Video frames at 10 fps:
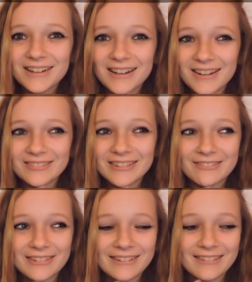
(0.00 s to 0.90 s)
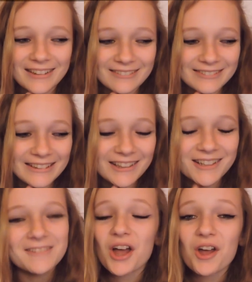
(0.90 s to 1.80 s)
I'm definitely not guilty.
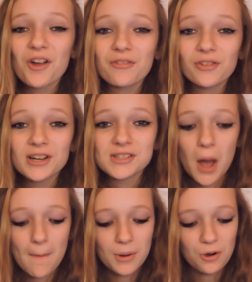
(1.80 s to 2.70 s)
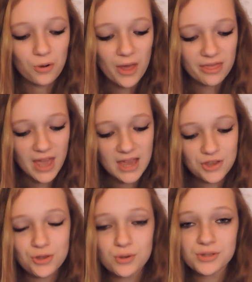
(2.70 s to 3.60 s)
So, for example, they
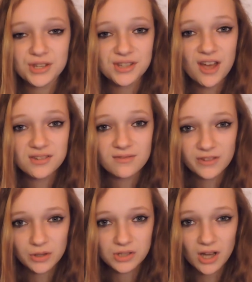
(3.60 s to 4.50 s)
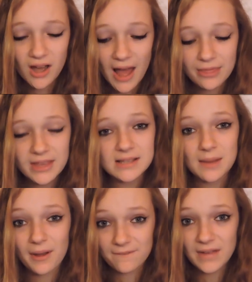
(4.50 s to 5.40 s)
use a certain filter, and these are
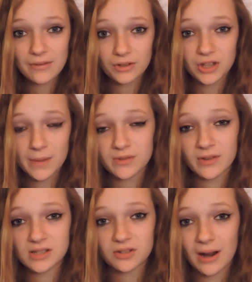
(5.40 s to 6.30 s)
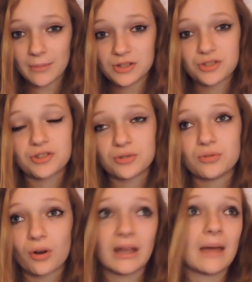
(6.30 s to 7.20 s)
my favourite types of Instagrammers, do
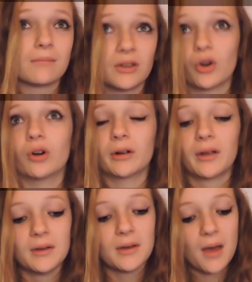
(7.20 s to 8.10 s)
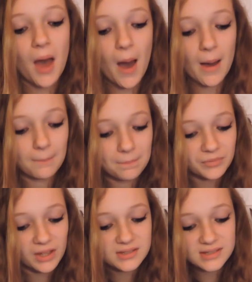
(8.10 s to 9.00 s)
not get me wrong.
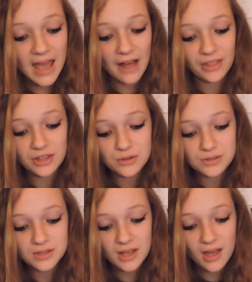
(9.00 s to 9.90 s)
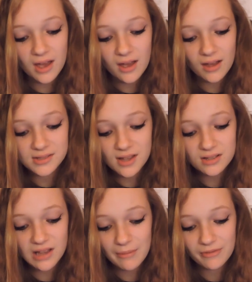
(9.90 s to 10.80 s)
They use a certain
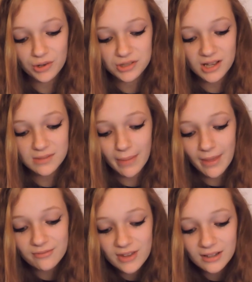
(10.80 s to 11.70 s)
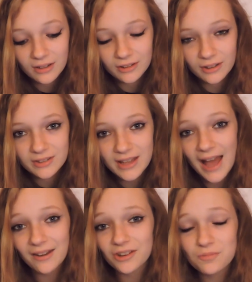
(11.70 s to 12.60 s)
type of filter to make their feed look good,
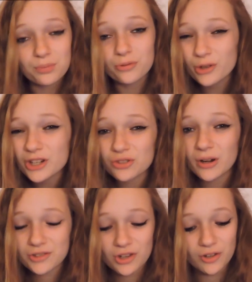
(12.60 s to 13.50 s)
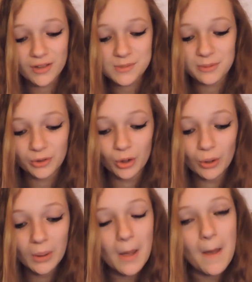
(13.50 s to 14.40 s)
and I'm pretty sure I've shown you this before,
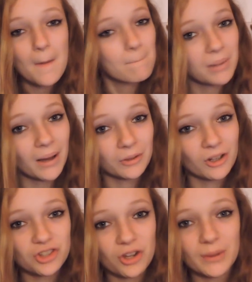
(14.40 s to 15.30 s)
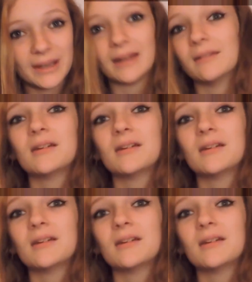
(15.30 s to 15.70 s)
but I'm gonna show you again.